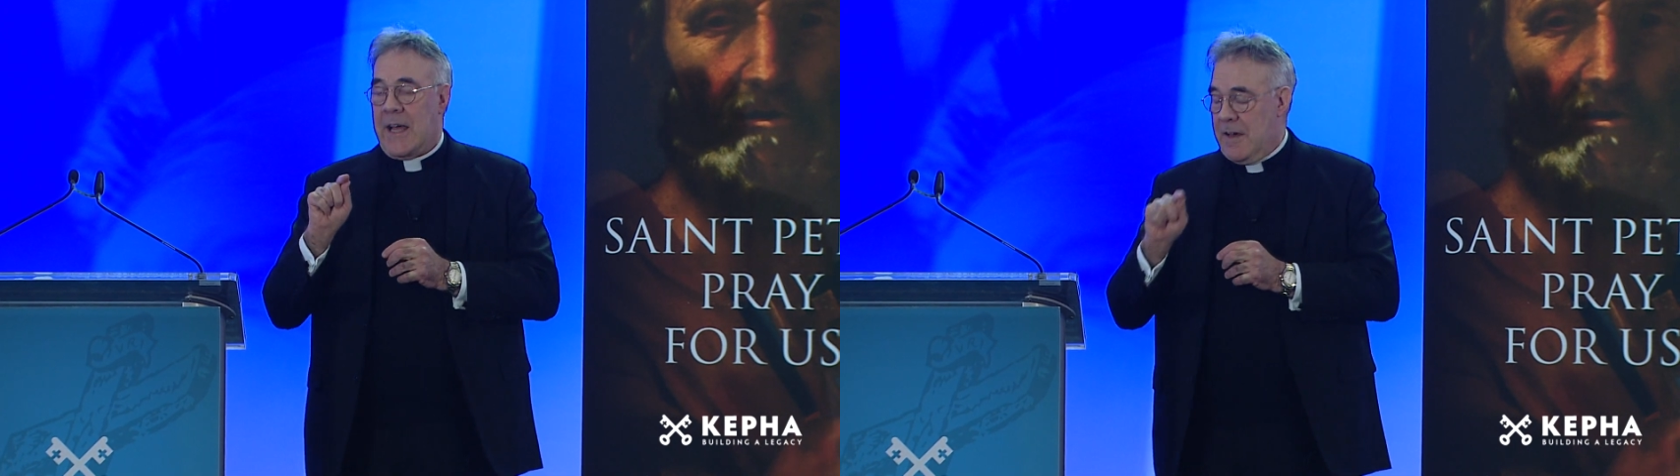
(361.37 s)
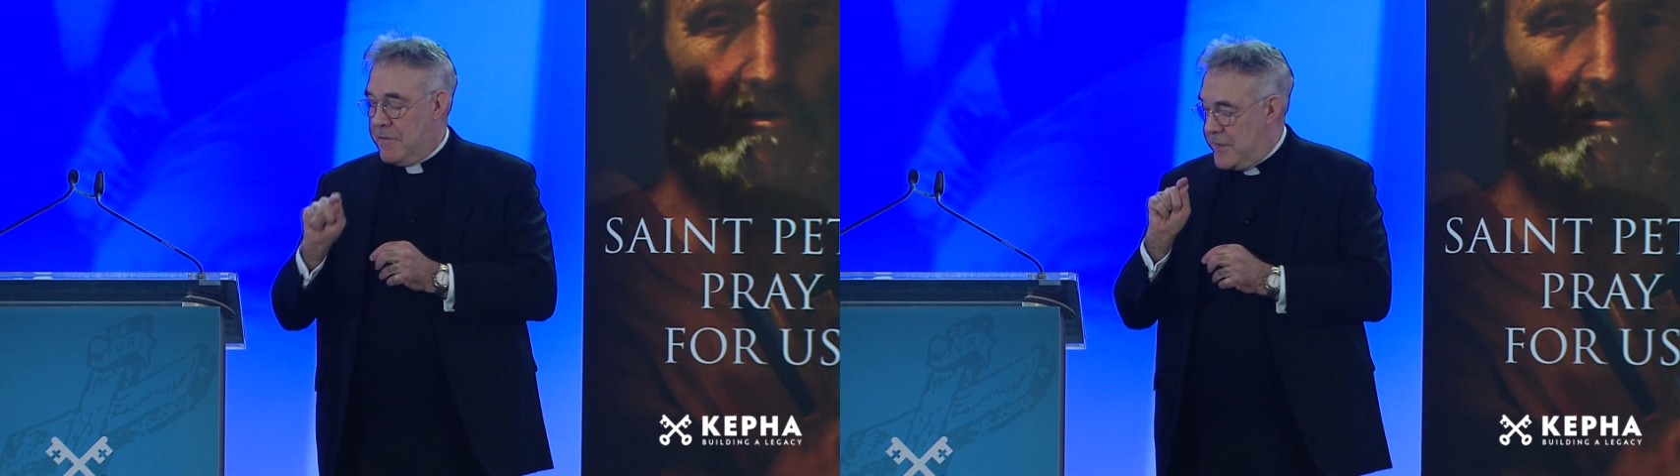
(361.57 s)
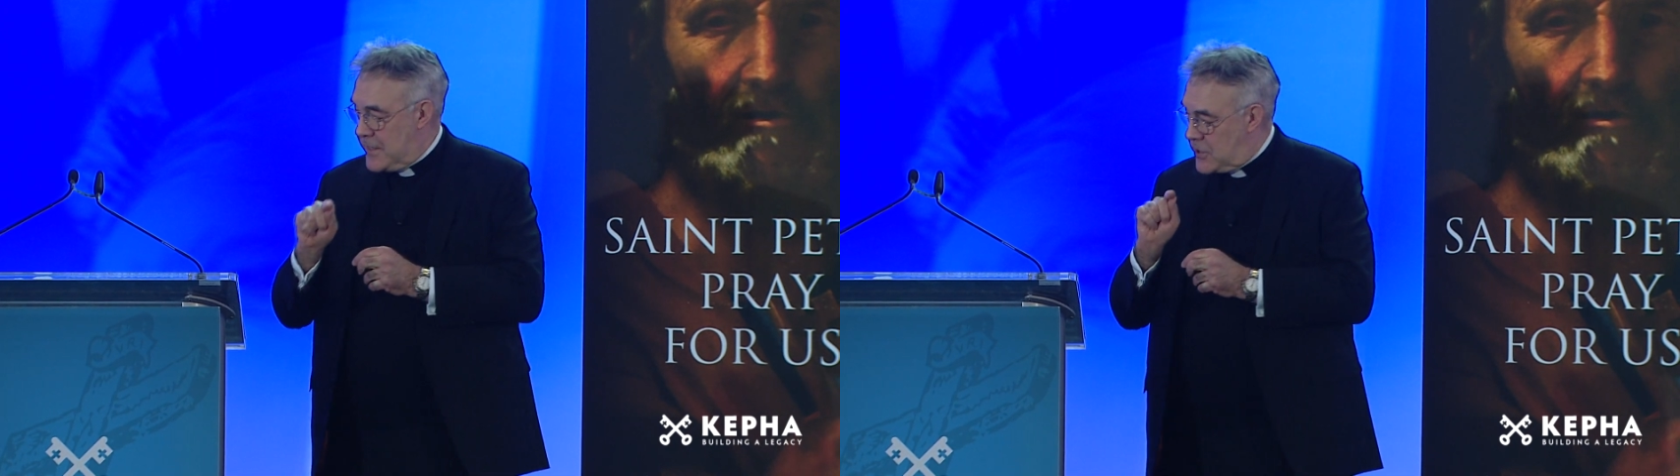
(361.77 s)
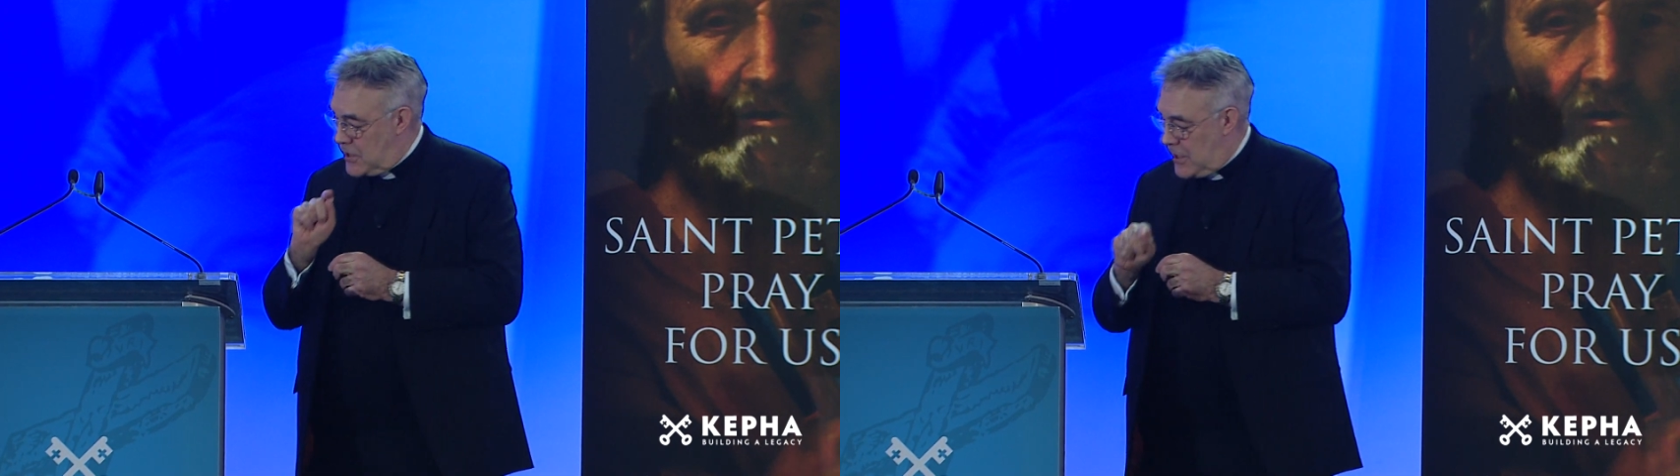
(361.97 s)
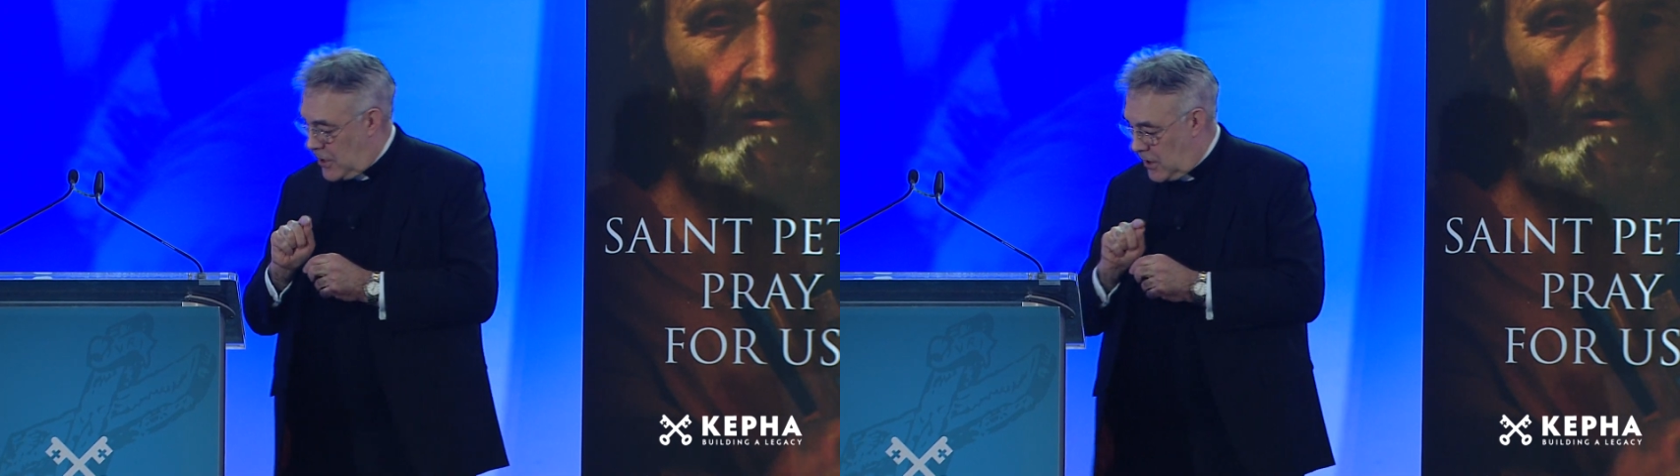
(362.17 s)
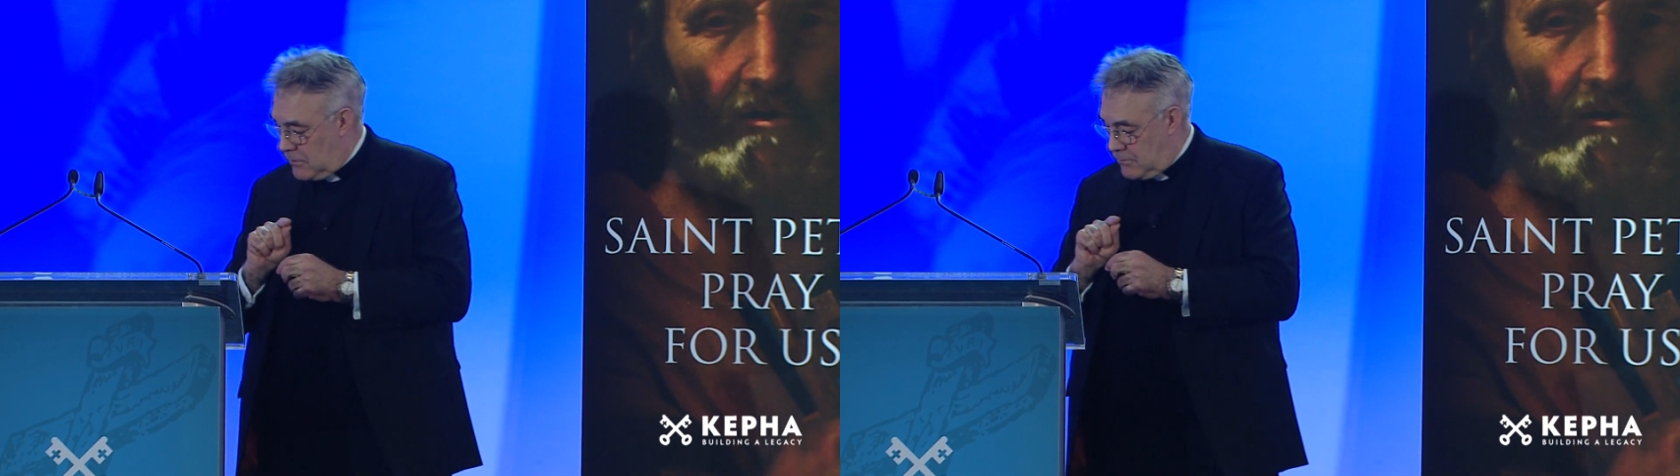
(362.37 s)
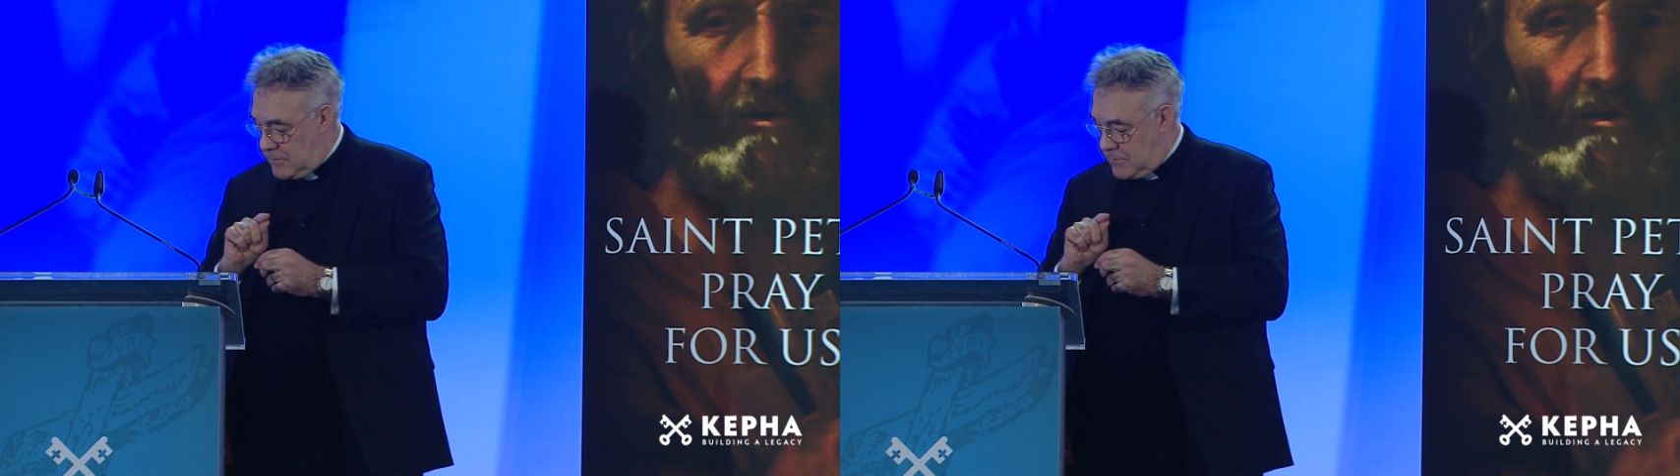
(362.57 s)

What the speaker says: of this year,